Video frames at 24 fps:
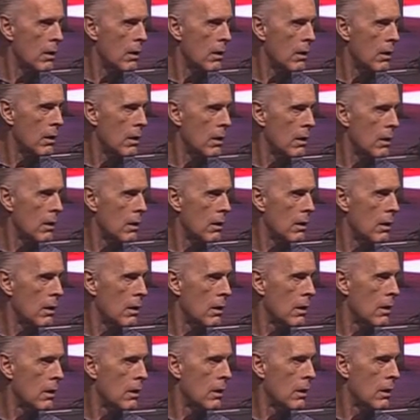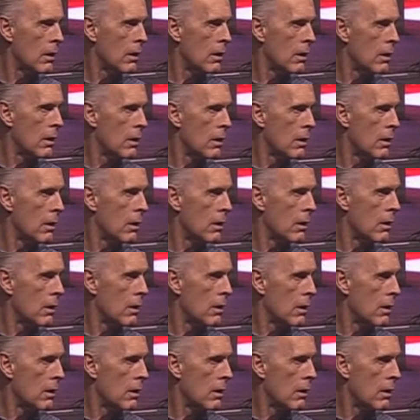No one is speaking in this clip.